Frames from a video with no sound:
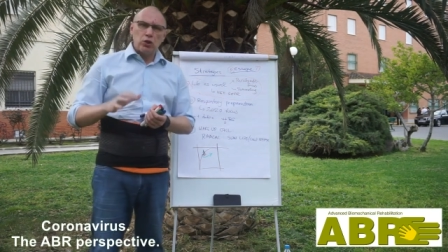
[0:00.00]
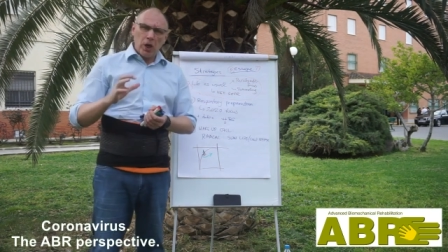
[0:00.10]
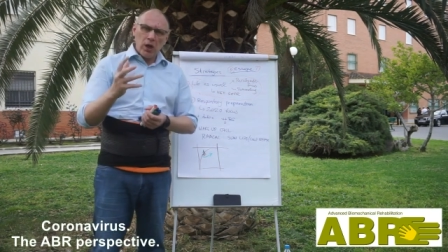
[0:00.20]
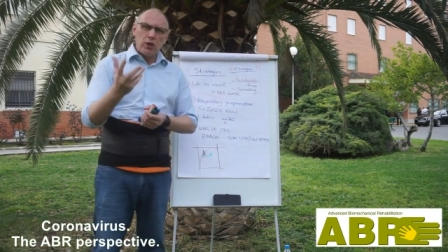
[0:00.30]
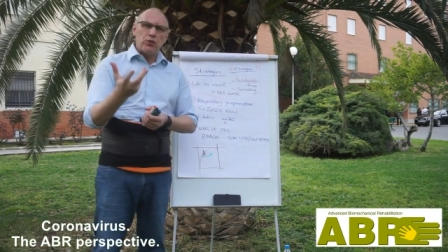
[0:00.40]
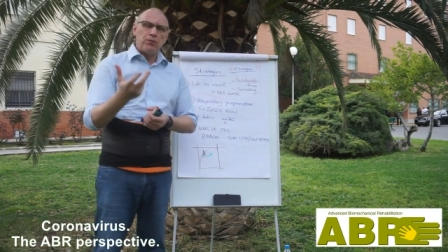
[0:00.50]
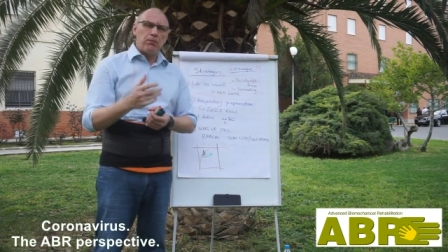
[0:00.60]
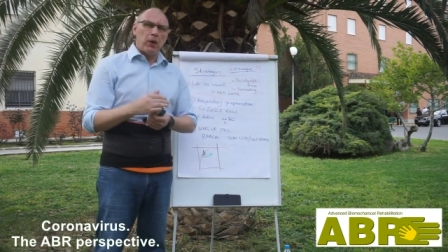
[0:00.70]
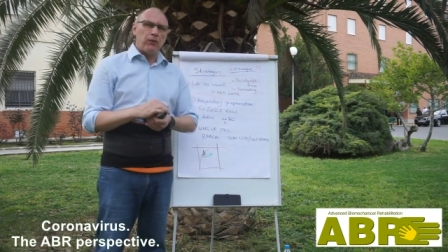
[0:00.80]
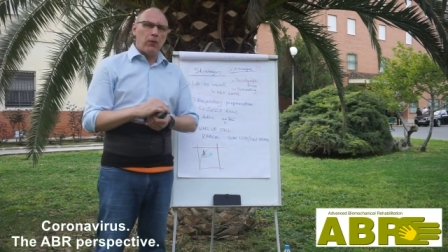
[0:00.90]
change
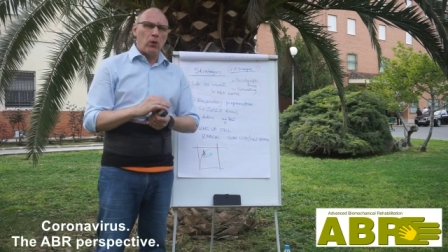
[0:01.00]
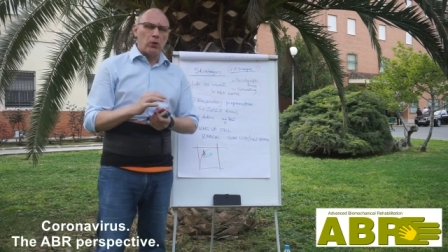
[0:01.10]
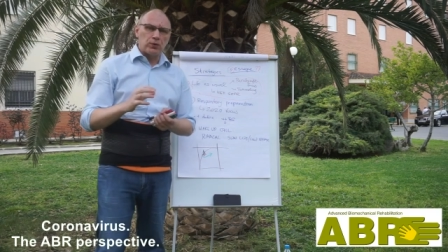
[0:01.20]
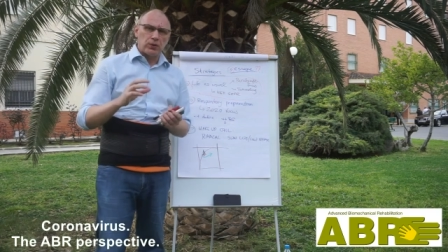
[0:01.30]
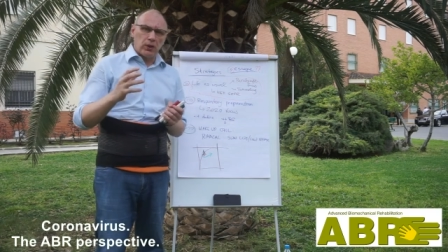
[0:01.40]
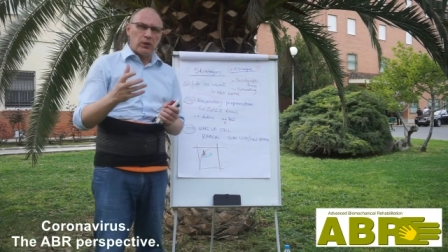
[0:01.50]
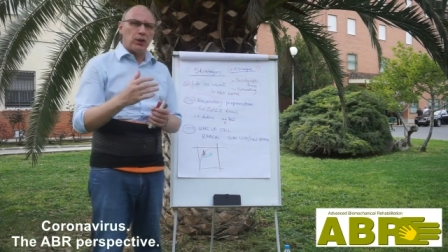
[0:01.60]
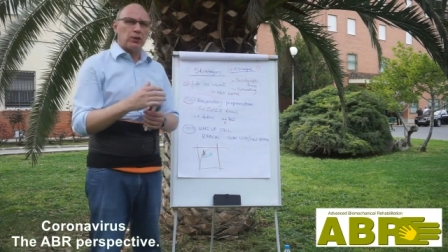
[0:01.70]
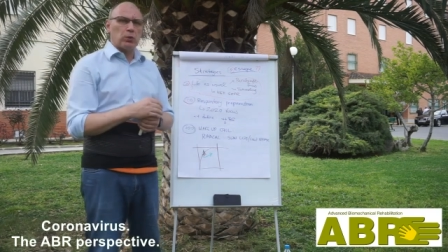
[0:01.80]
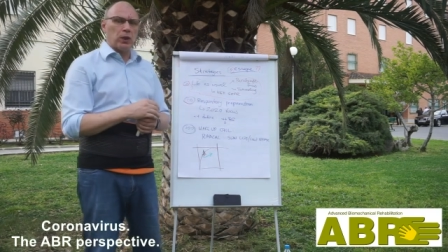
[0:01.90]
my focus in
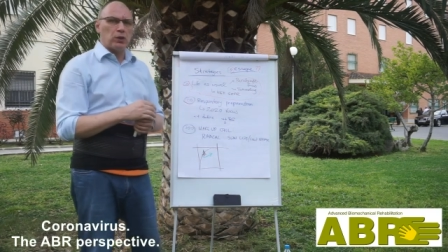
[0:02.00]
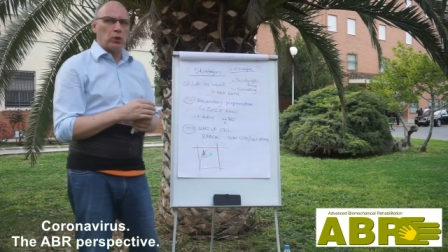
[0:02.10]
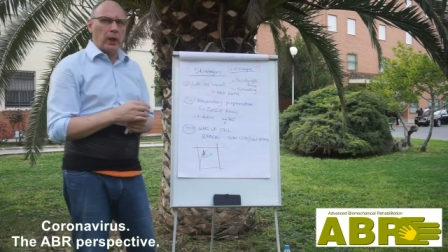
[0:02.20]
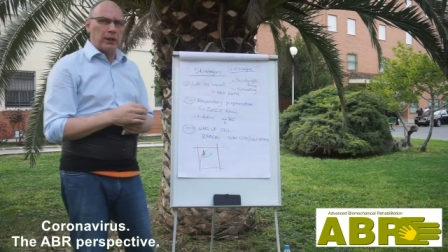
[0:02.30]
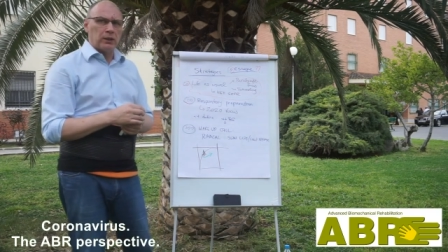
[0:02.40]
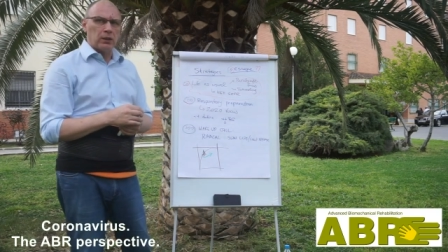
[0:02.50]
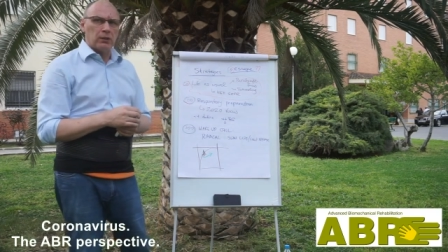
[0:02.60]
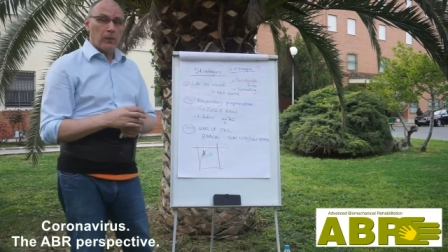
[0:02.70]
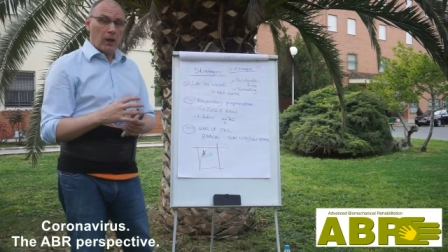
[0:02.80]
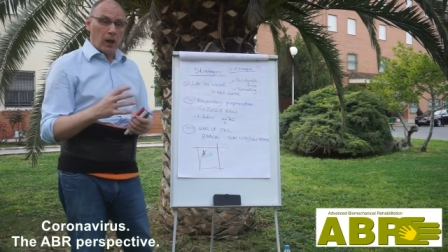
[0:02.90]
this twenty twenty
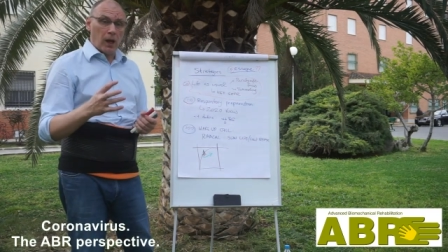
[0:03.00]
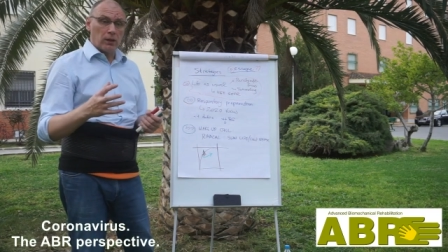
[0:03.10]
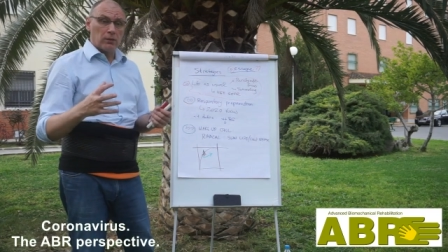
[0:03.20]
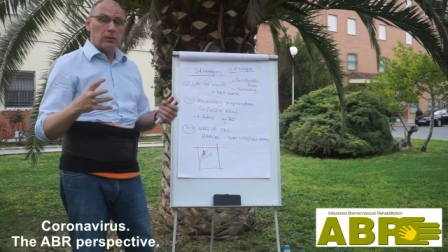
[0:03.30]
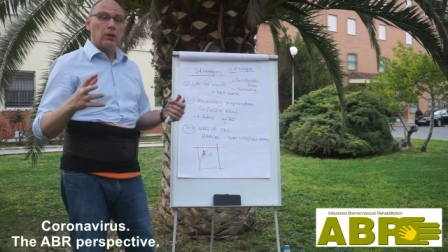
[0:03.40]
and